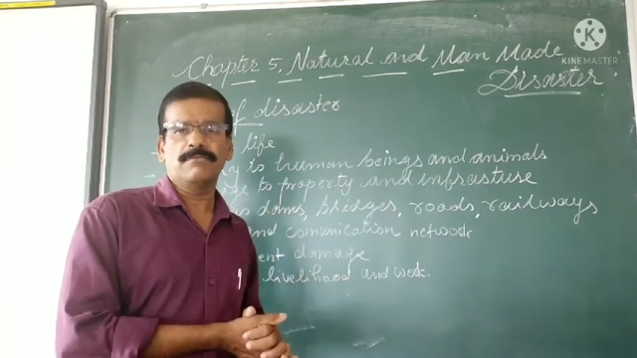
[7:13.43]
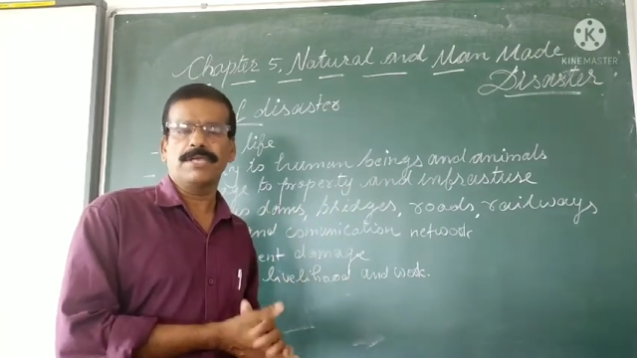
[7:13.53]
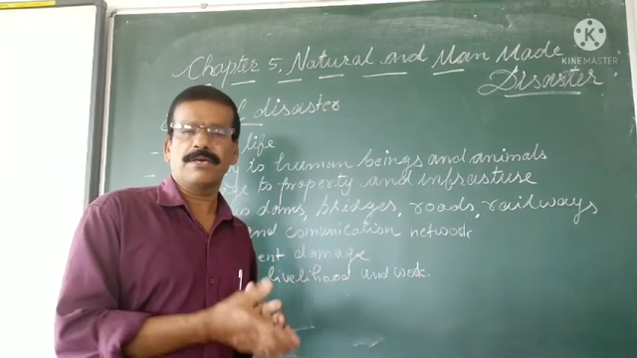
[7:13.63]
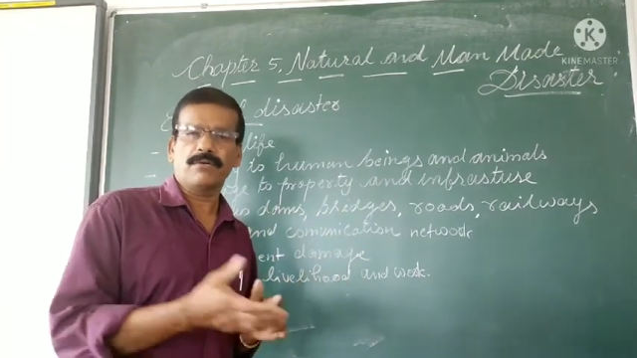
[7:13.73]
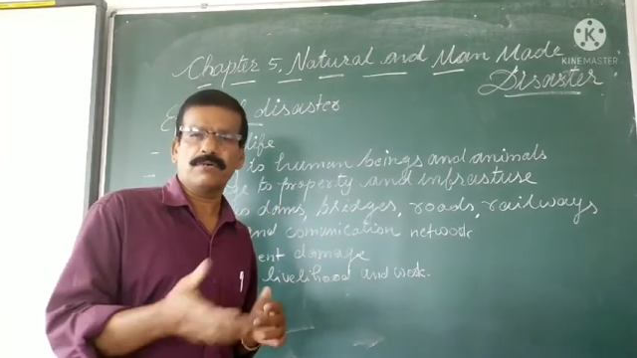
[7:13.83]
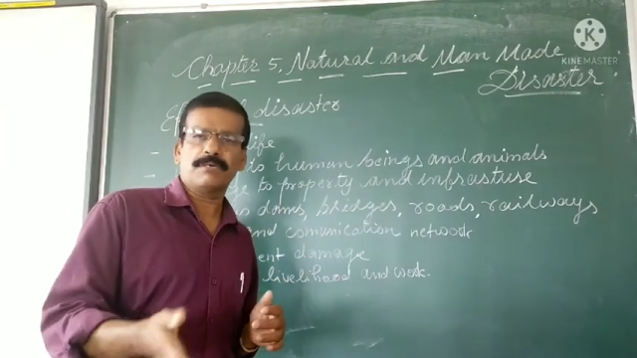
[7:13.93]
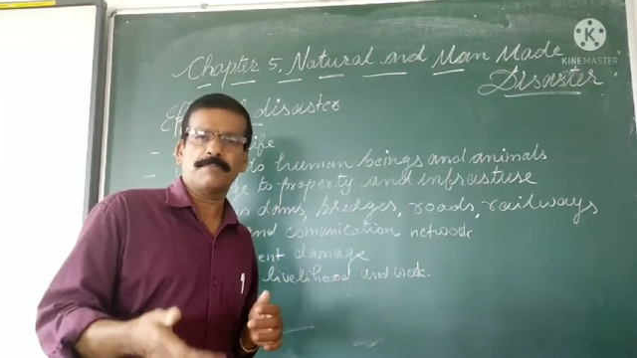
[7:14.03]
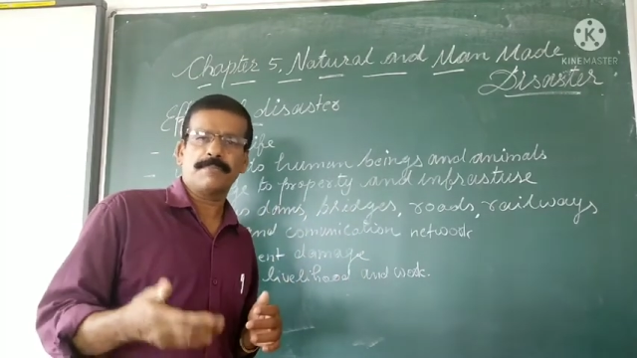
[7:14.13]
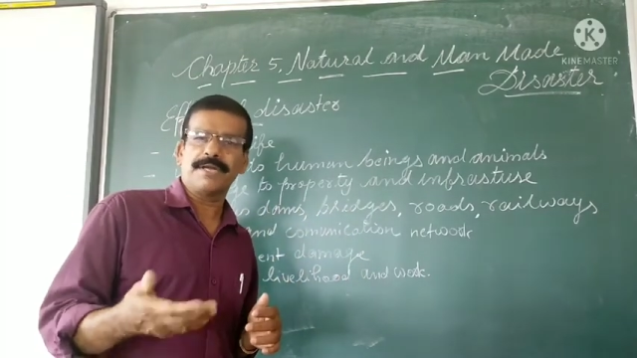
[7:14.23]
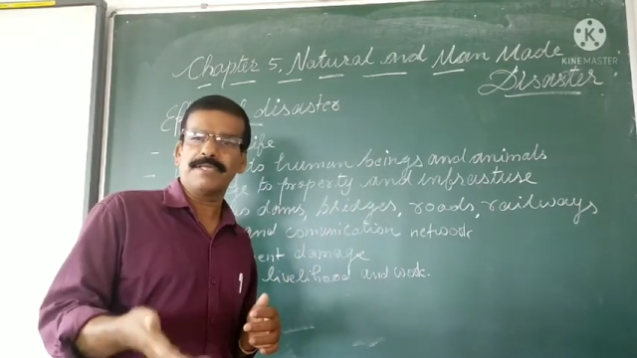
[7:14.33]
we
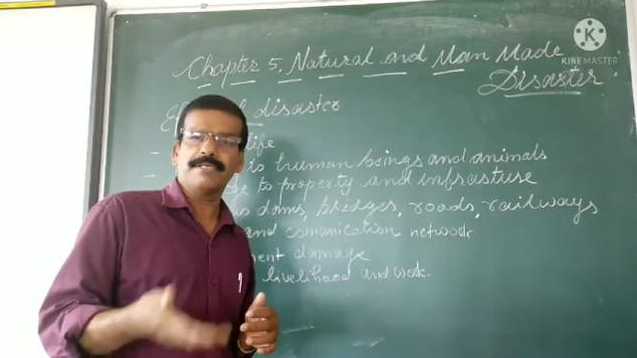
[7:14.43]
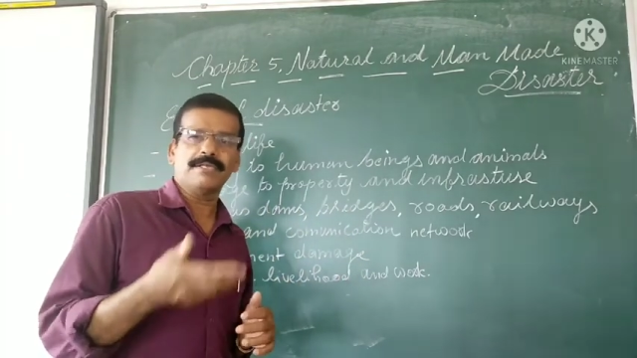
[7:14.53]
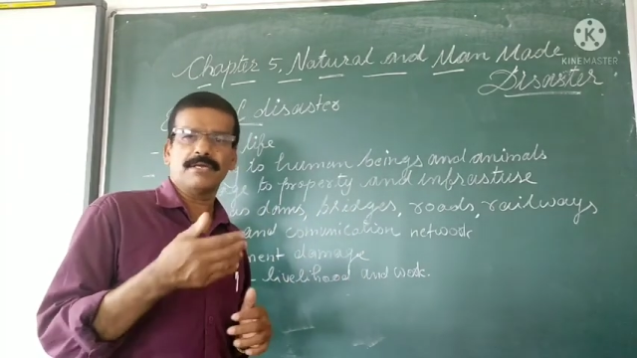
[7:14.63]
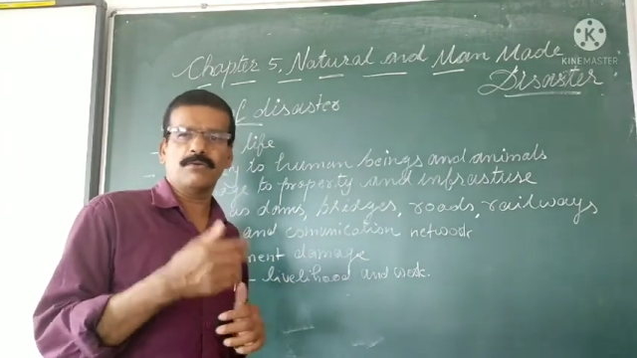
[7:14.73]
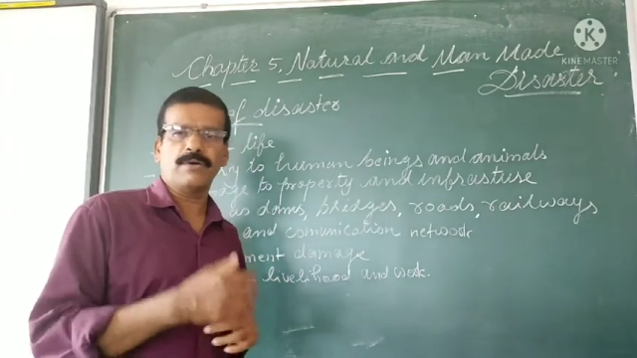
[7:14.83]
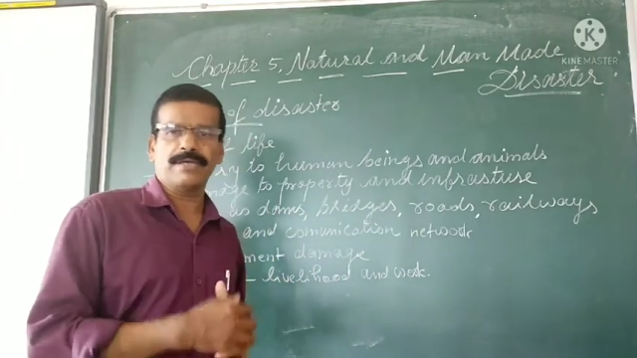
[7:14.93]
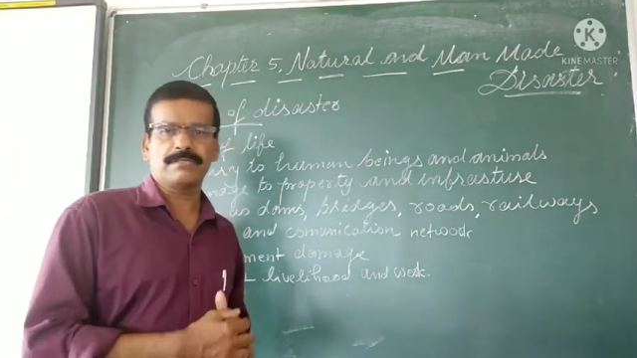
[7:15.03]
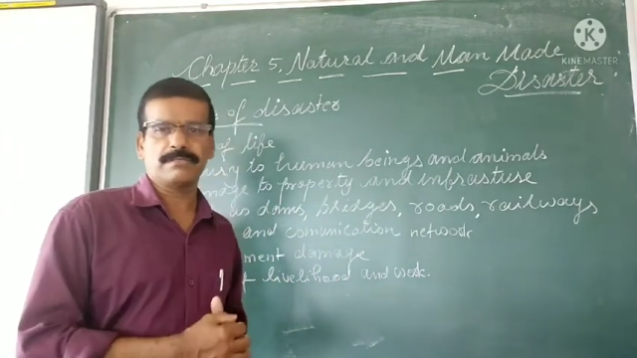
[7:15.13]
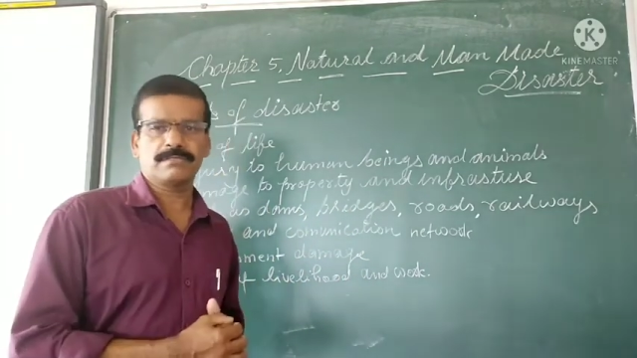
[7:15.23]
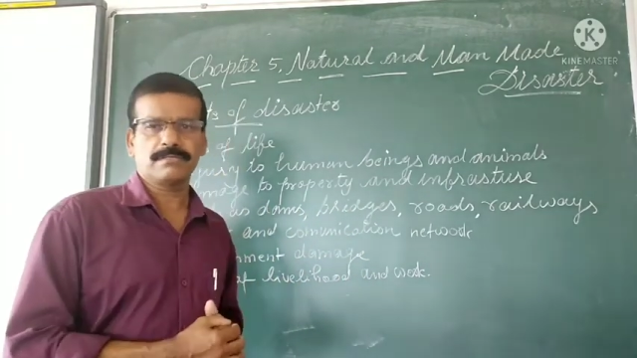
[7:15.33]
cannot predict in
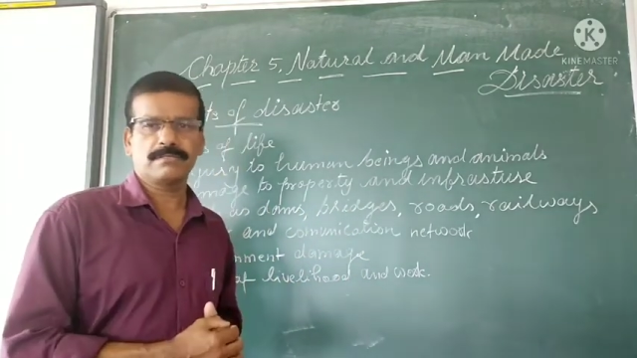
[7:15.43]
advance